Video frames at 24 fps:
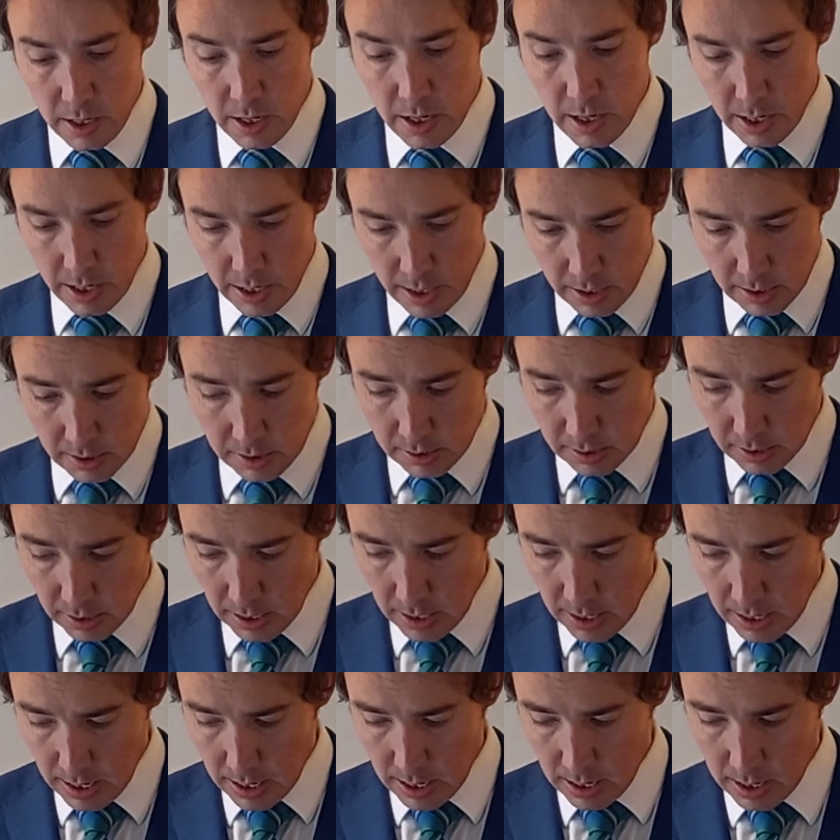years,
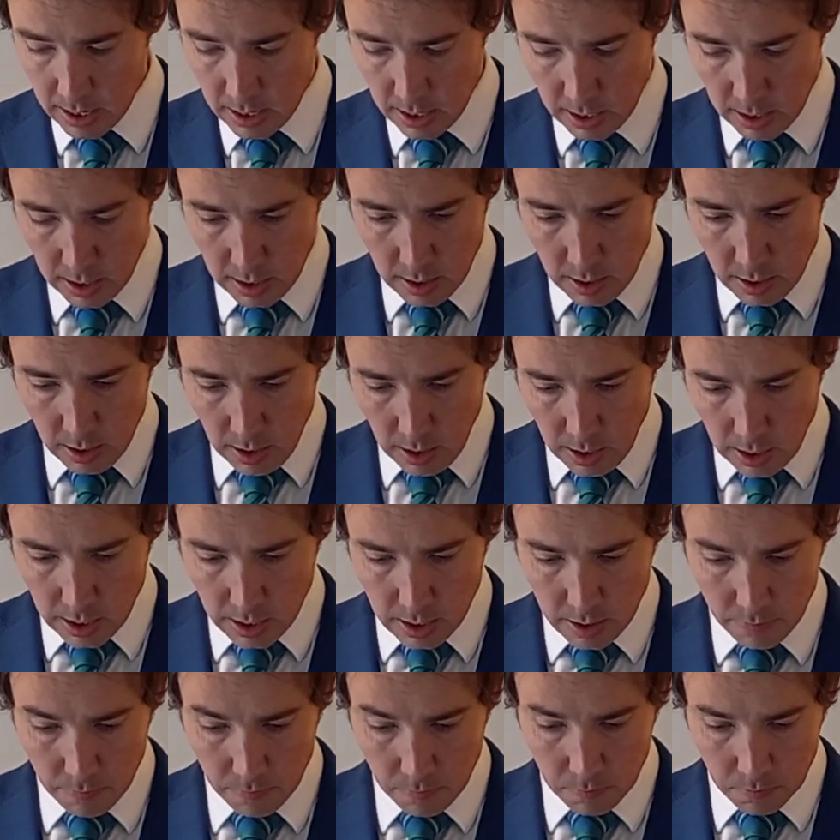
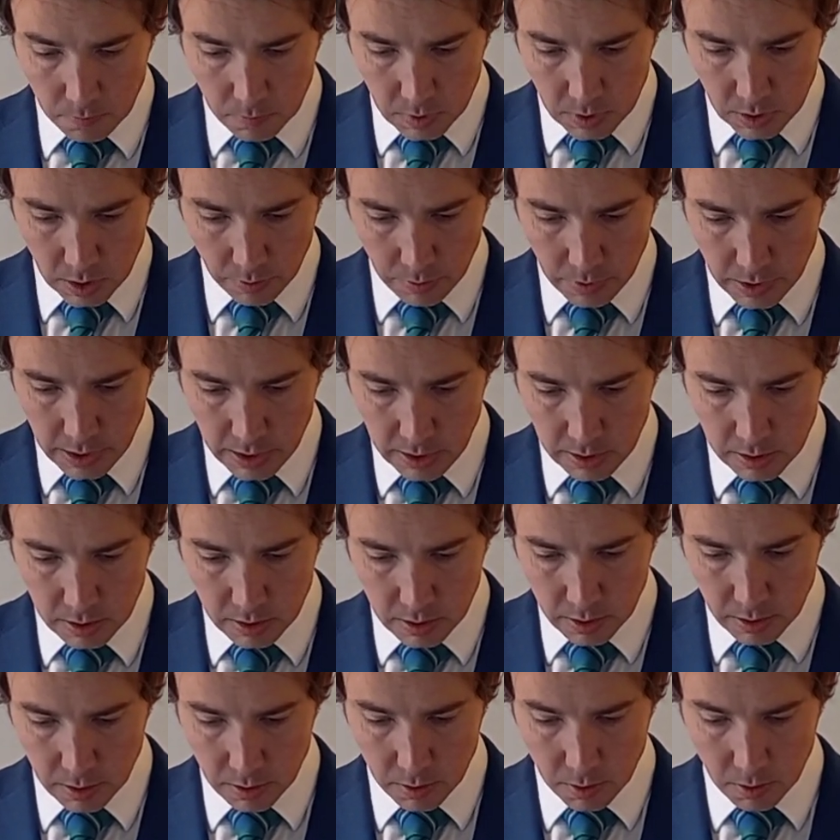so we need
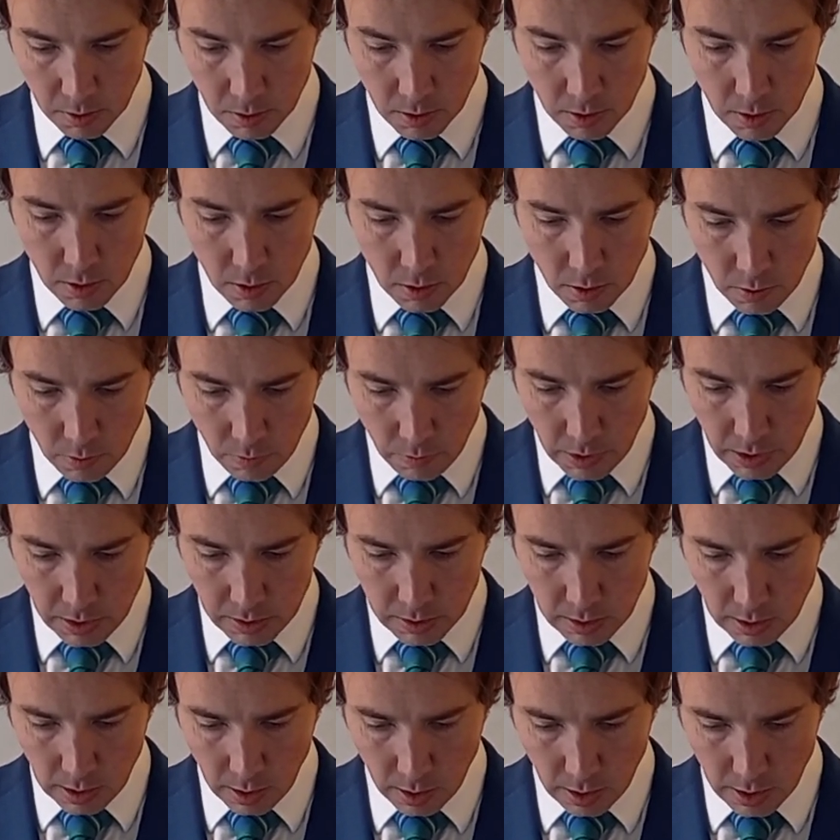to
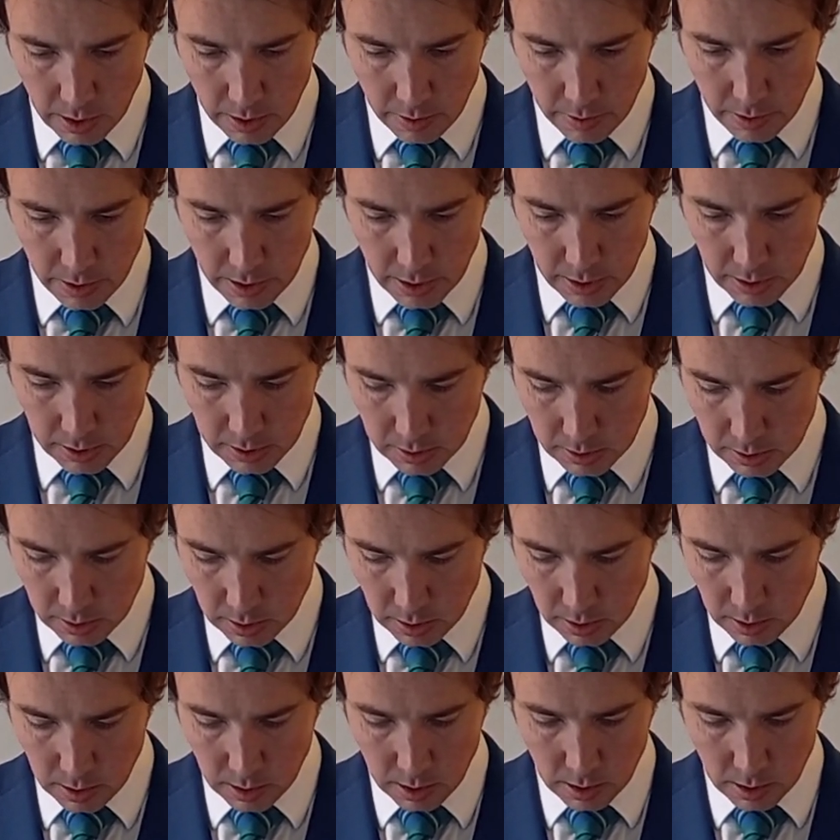light this.